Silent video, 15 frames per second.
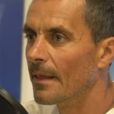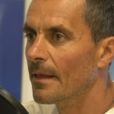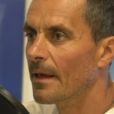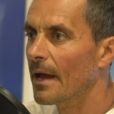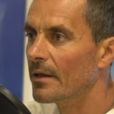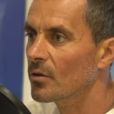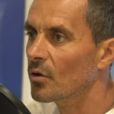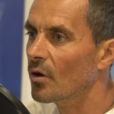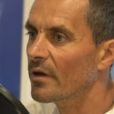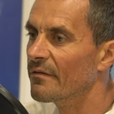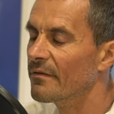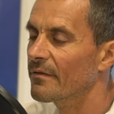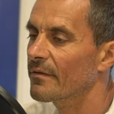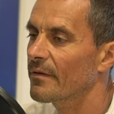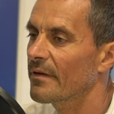I don't know
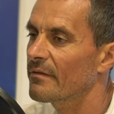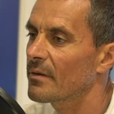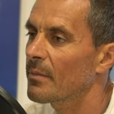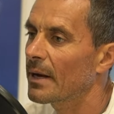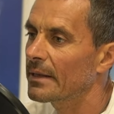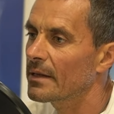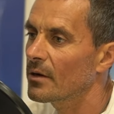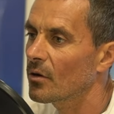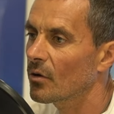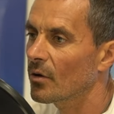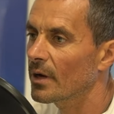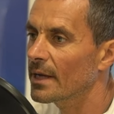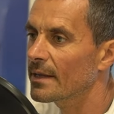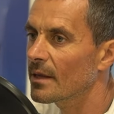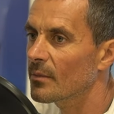if everybody know a
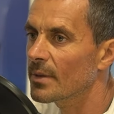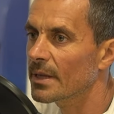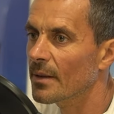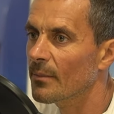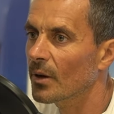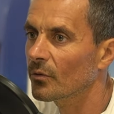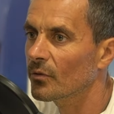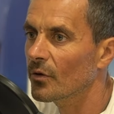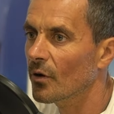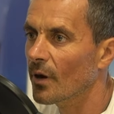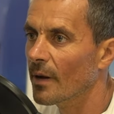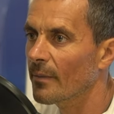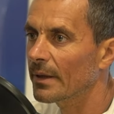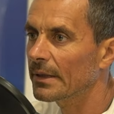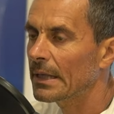little bit about
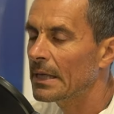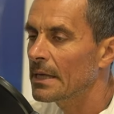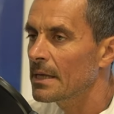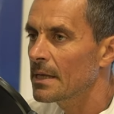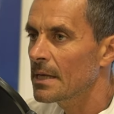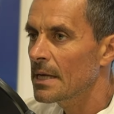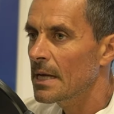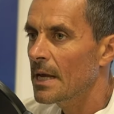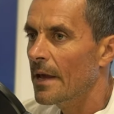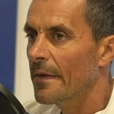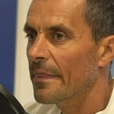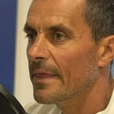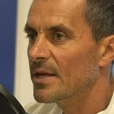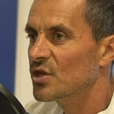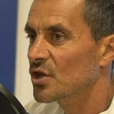yoga, but
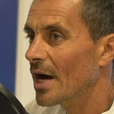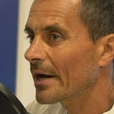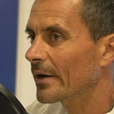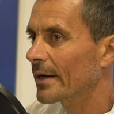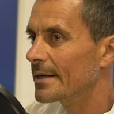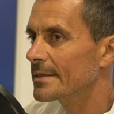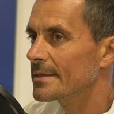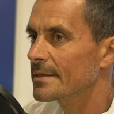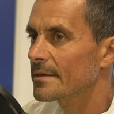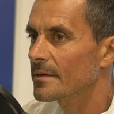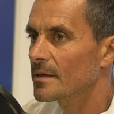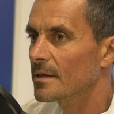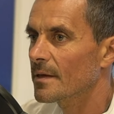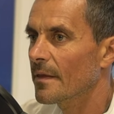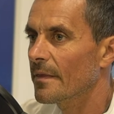the chakras
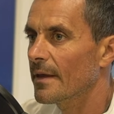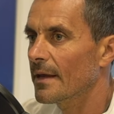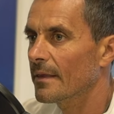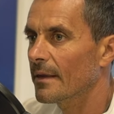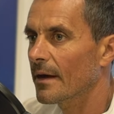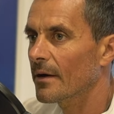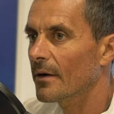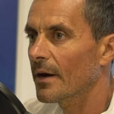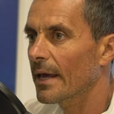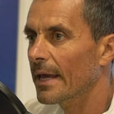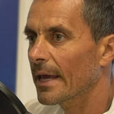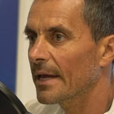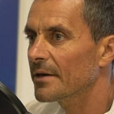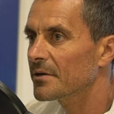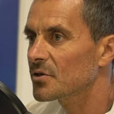that are
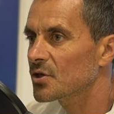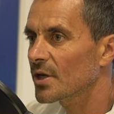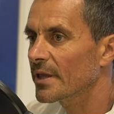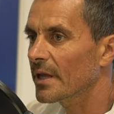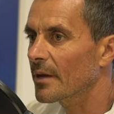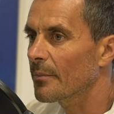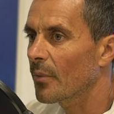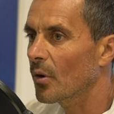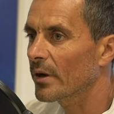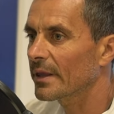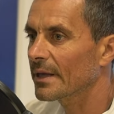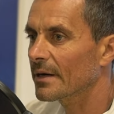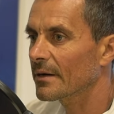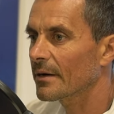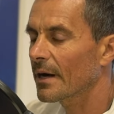like energetic
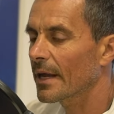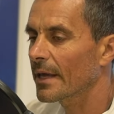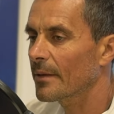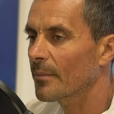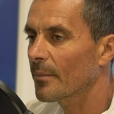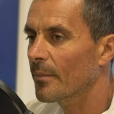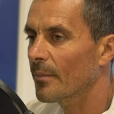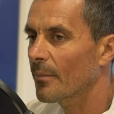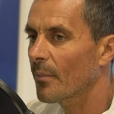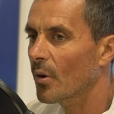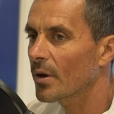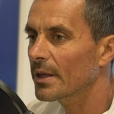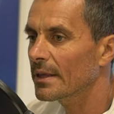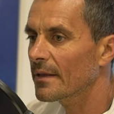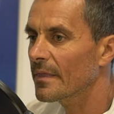point are like
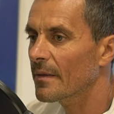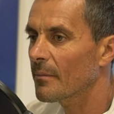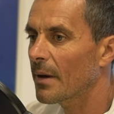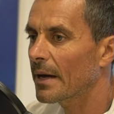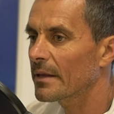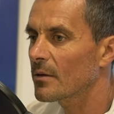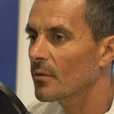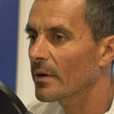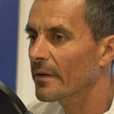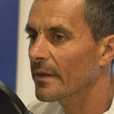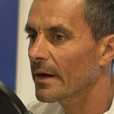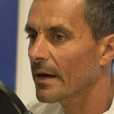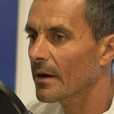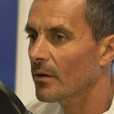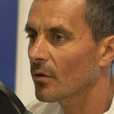point in the body where
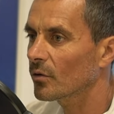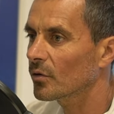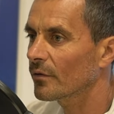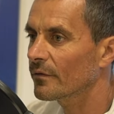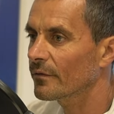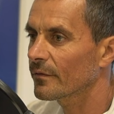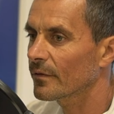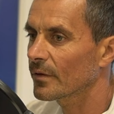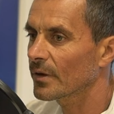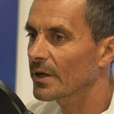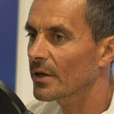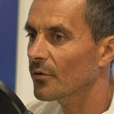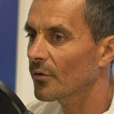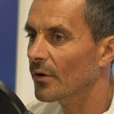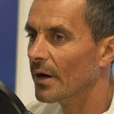there are a lot of uh,
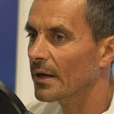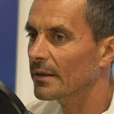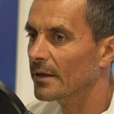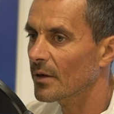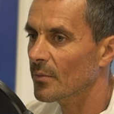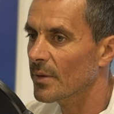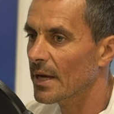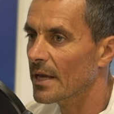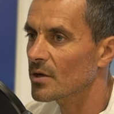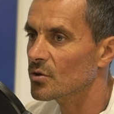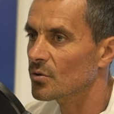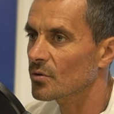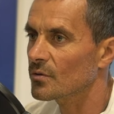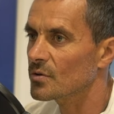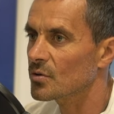neuronal
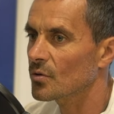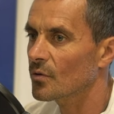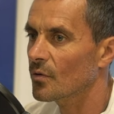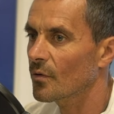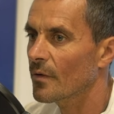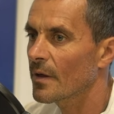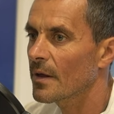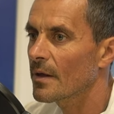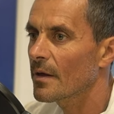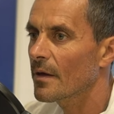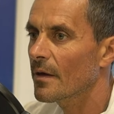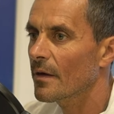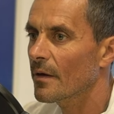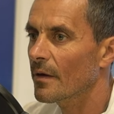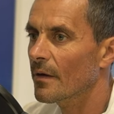termination. So
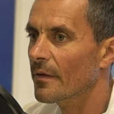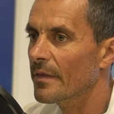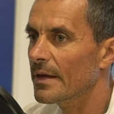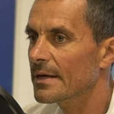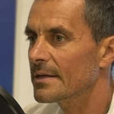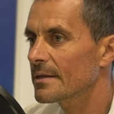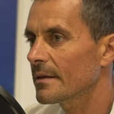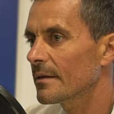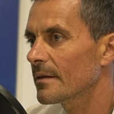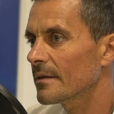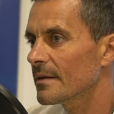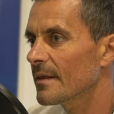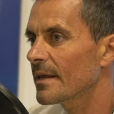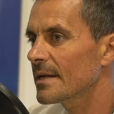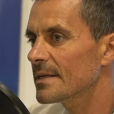uh, there is
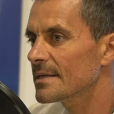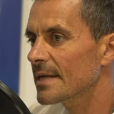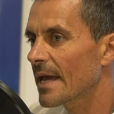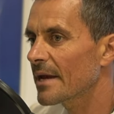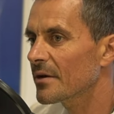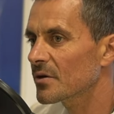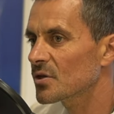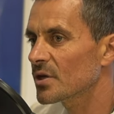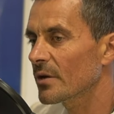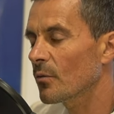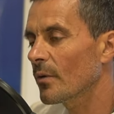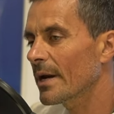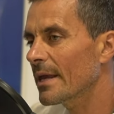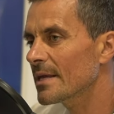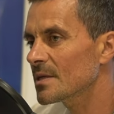there is energy, and
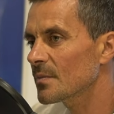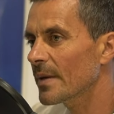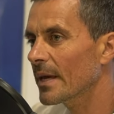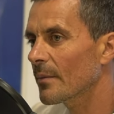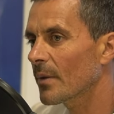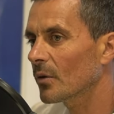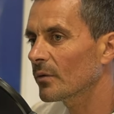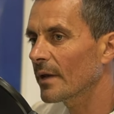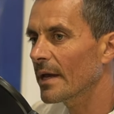when I speak about